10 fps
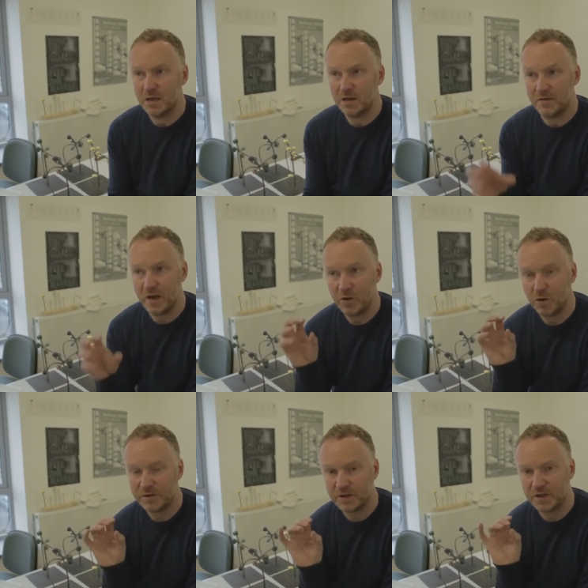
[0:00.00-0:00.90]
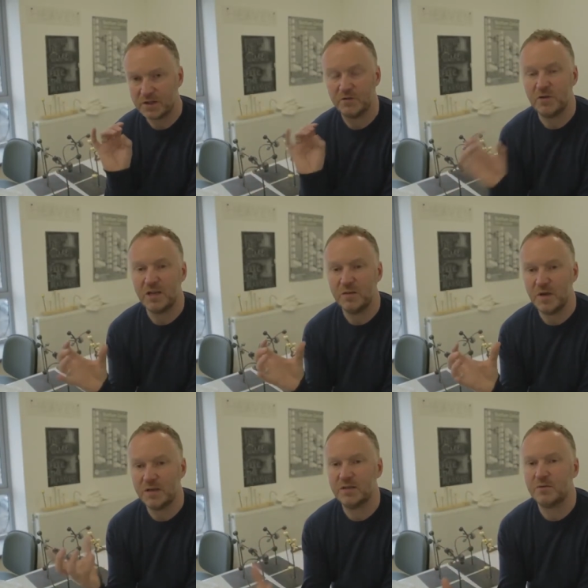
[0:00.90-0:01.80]
That very often there's a
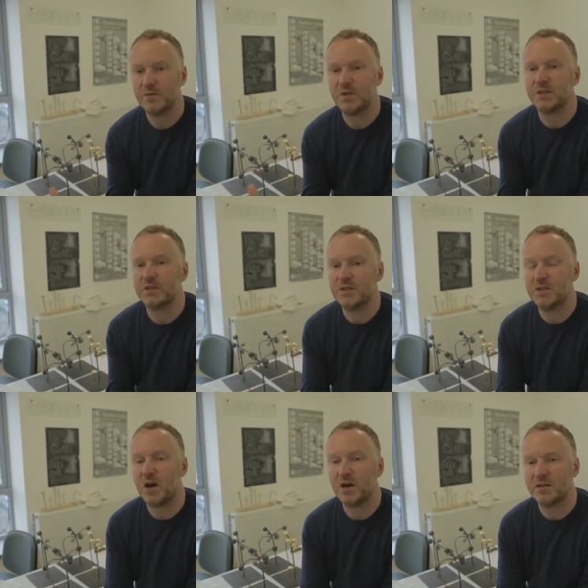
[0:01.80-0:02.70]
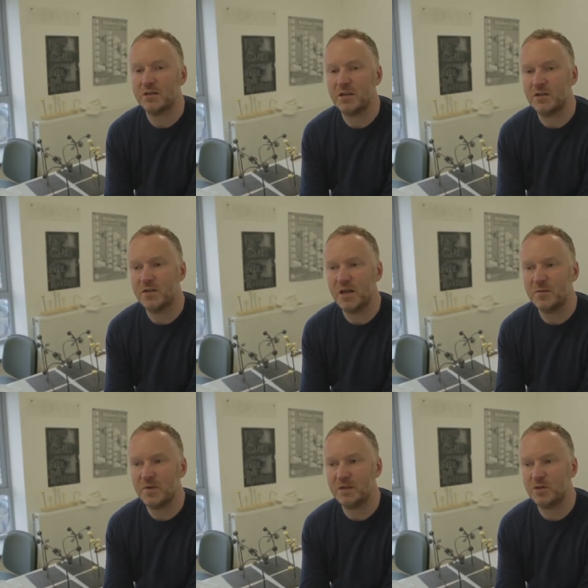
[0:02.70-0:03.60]
ready-made. This is the start. Now the
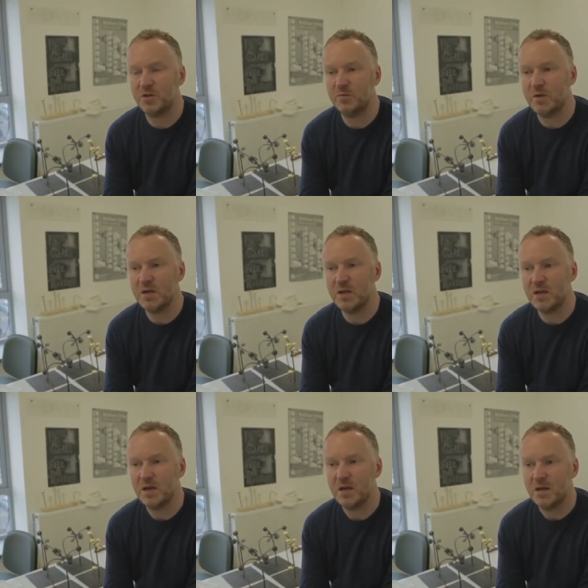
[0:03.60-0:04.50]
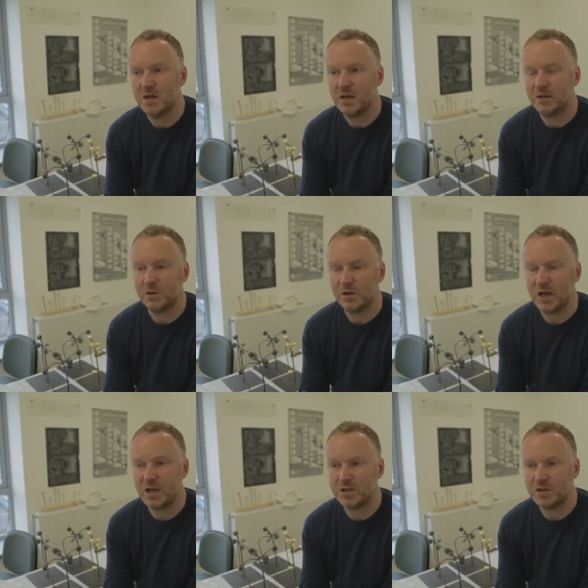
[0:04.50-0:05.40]
ready-made could be the
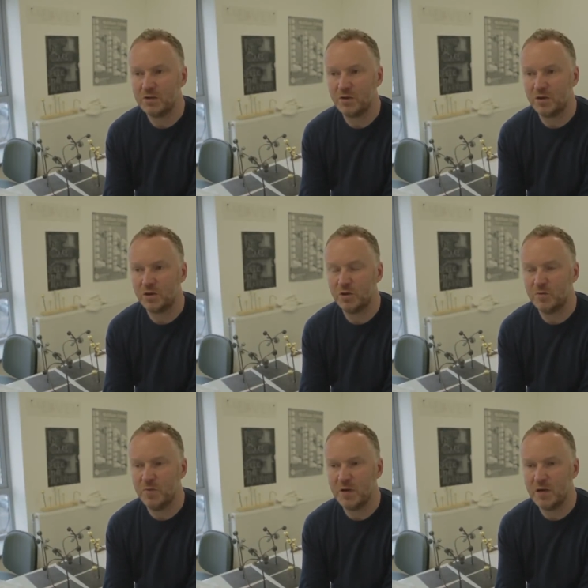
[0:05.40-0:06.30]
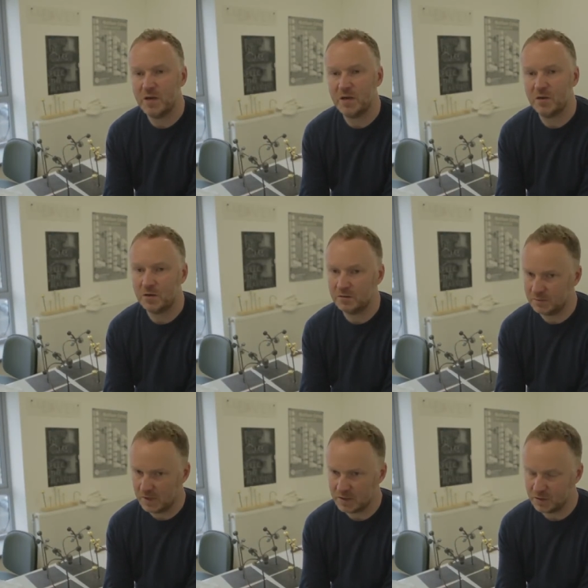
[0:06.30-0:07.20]
location, or it could be,
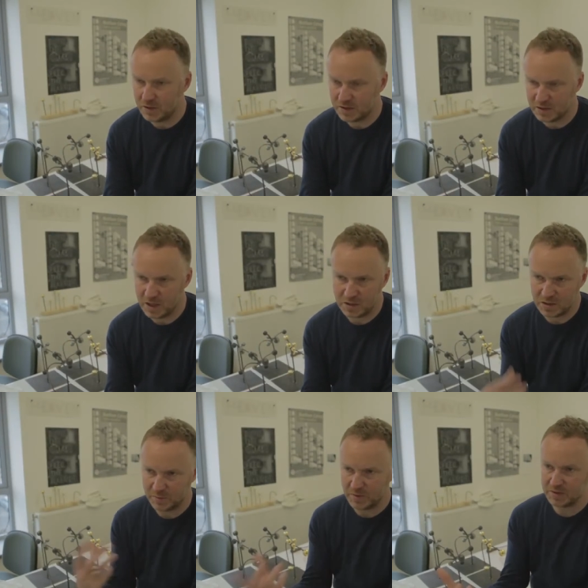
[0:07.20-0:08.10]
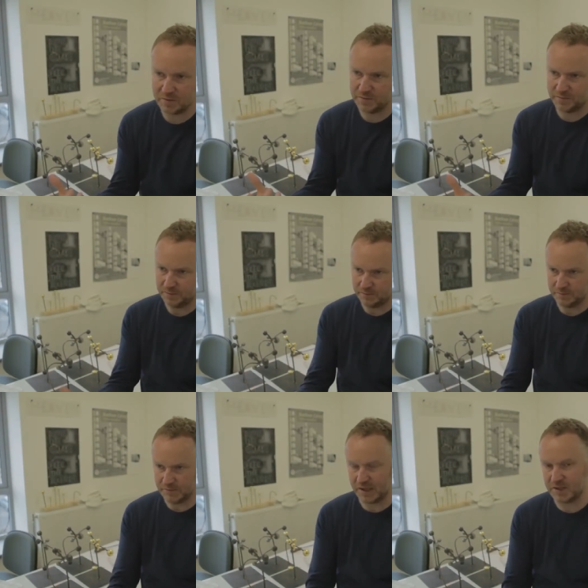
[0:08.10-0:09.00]
as on this occasion, a piece
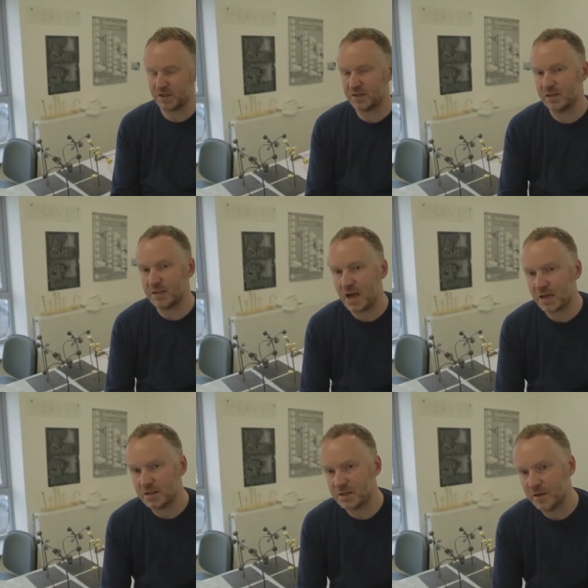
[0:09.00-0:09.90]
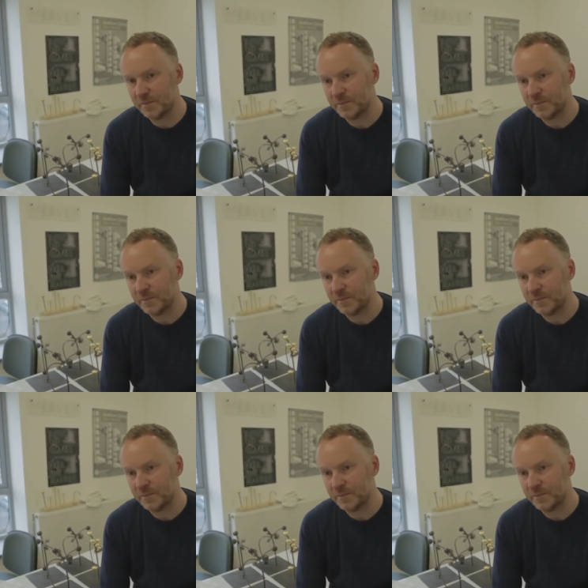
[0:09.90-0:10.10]
of existent text.